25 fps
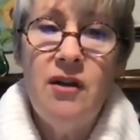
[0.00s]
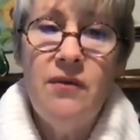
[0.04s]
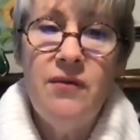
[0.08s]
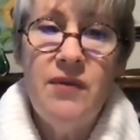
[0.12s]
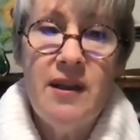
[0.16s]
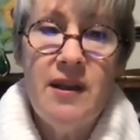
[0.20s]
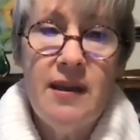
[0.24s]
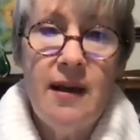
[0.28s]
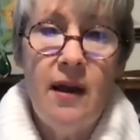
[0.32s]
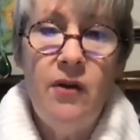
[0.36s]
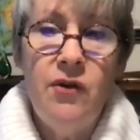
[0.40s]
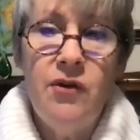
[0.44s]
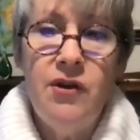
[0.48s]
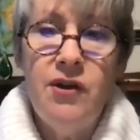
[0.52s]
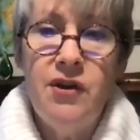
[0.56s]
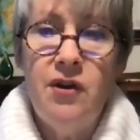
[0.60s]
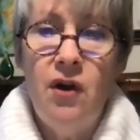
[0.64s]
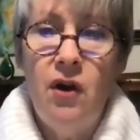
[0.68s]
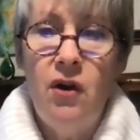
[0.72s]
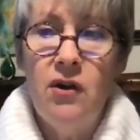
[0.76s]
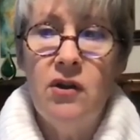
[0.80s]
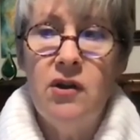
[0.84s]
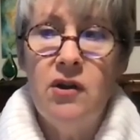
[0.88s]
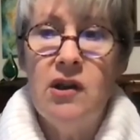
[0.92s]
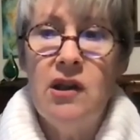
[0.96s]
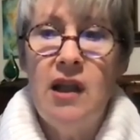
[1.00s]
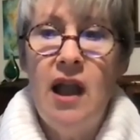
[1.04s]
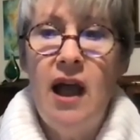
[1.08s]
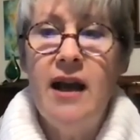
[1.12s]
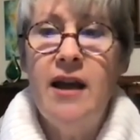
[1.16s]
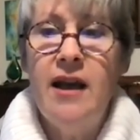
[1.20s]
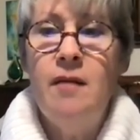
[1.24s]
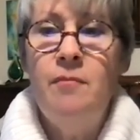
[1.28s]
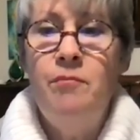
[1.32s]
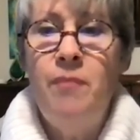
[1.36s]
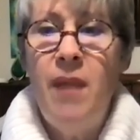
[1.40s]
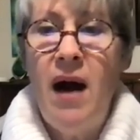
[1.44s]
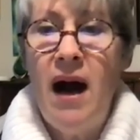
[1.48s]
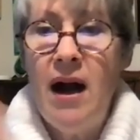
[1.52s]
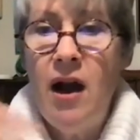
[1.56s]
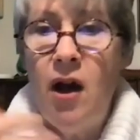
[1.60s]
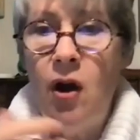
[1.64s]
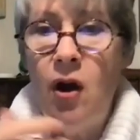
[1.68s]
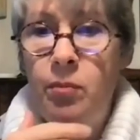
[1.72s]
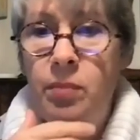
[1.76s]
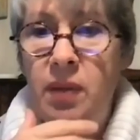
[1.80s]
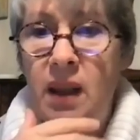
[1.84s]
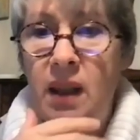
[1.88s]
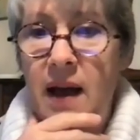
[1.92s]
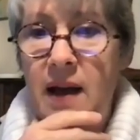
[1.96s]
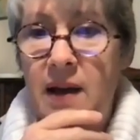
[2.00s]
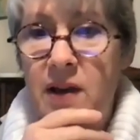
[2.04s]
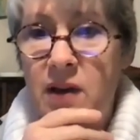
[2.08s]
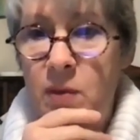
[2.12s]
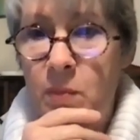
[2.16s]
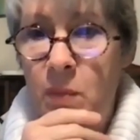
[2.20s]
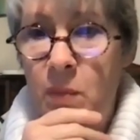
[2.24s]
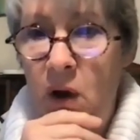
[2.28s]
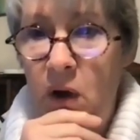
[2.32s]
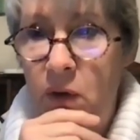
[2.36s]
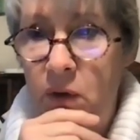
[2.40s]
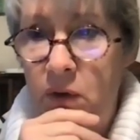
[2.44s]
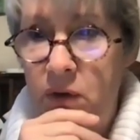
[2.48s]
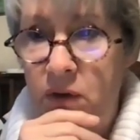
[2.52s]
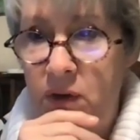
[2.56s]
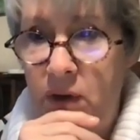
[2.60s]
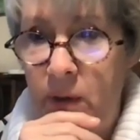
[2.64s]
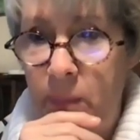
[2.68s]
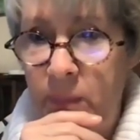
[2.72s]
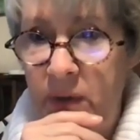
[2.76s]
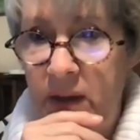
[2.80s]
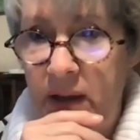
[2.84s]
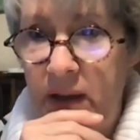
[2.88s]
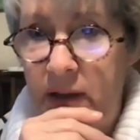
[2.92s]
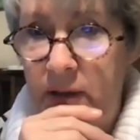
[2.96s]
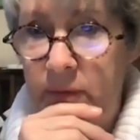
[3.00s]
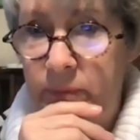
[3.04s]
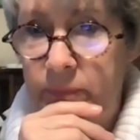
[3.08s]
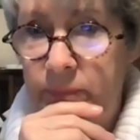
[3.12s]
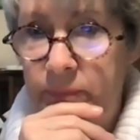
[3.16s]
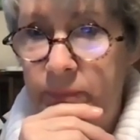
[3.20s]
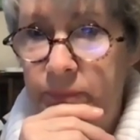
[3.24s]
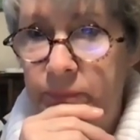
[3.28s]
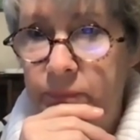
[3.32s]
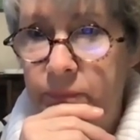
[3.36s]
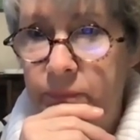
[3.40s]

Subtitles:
of cell salts like bioplasma or something.